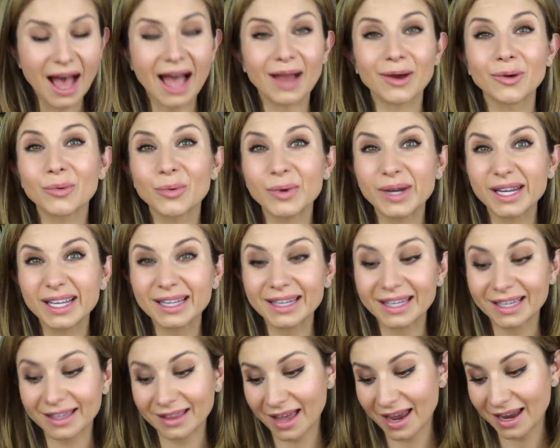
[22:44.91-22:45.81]
I
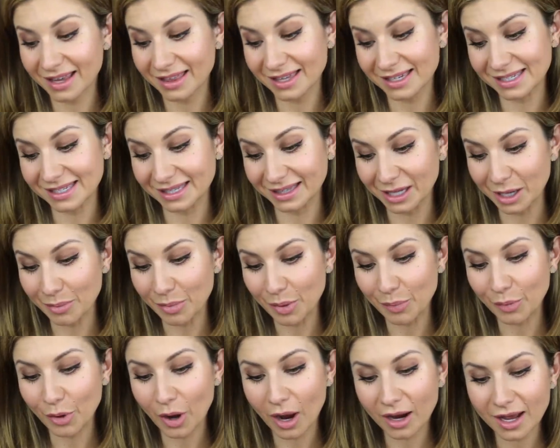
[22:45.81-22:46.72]
really like this
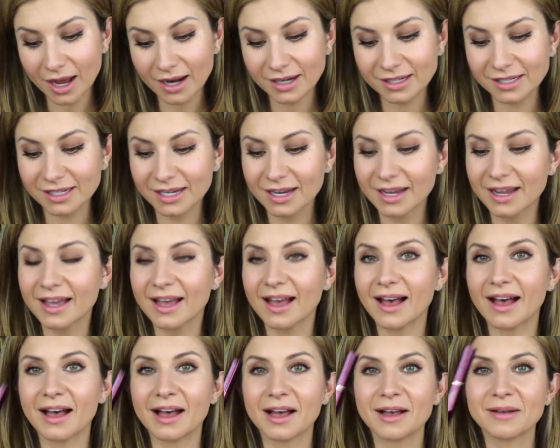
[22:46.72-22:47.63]
lip product.
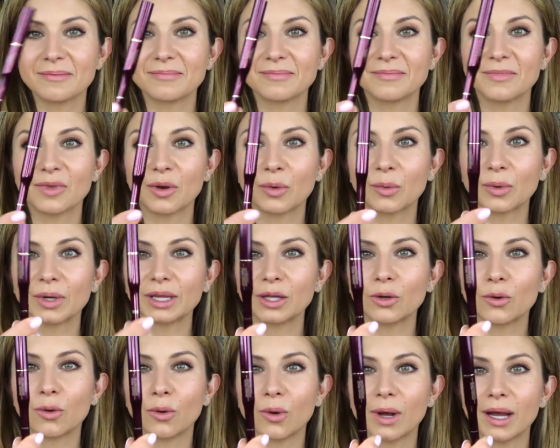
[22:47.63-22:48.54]
Um,
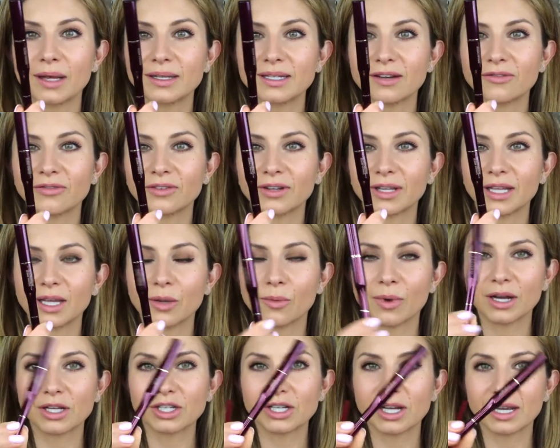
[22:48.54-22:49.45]
really cool. I definitely
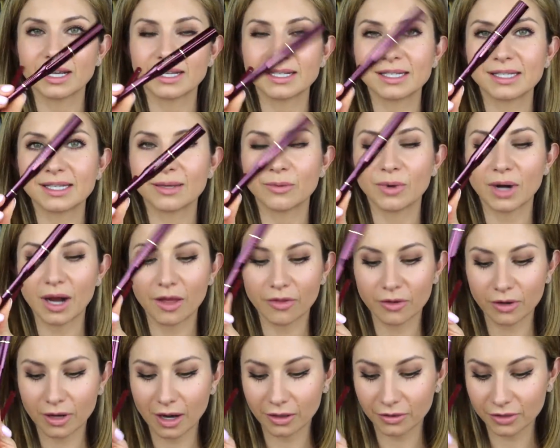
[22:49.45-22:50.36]
want to check and see what
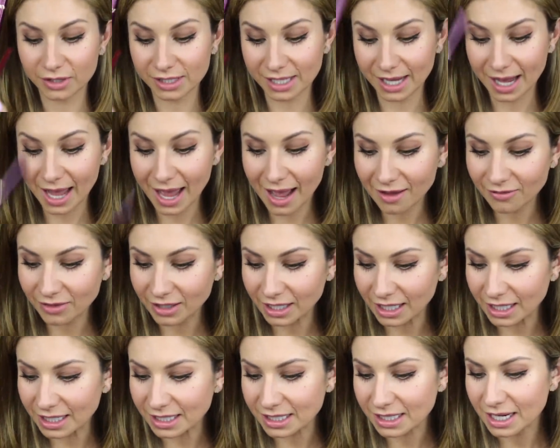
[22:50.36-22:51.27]
other colors they have in
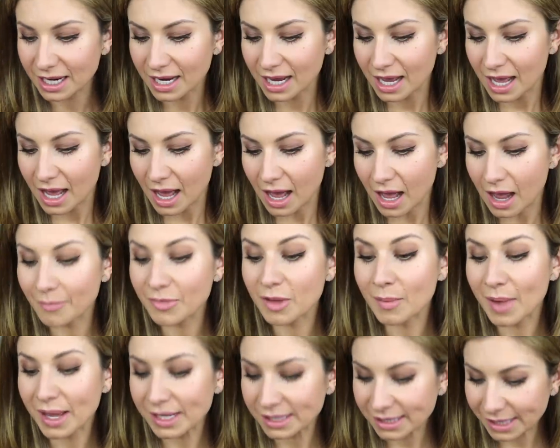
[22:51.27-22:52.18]
it. Um,
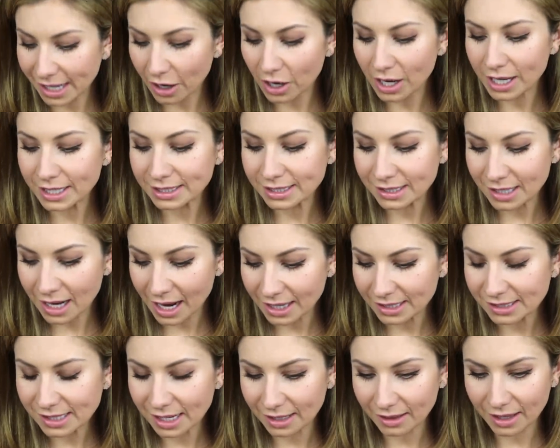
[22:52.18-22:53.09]
the mascara is
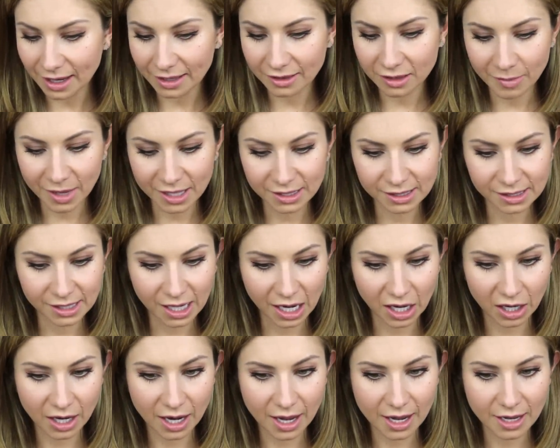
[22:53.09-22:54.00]
nice. I like the
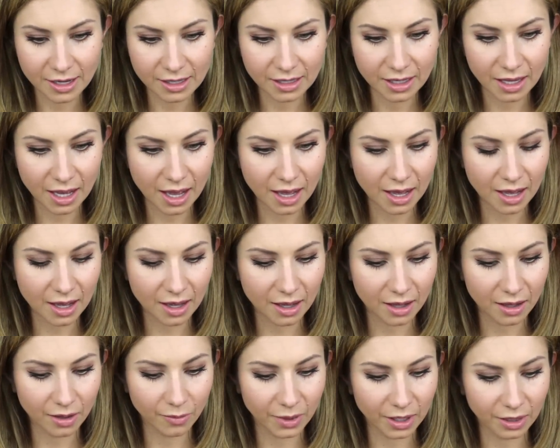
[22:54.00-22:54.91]
mascara.
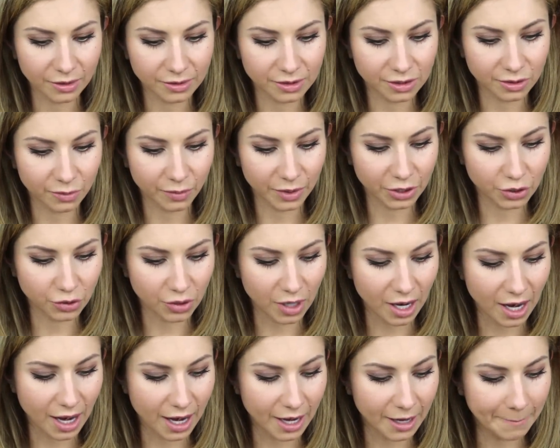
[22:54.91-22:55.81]
Uh, what else did we
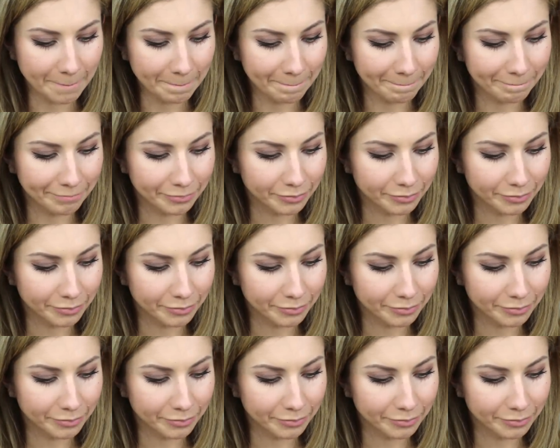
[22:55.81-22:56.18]
try?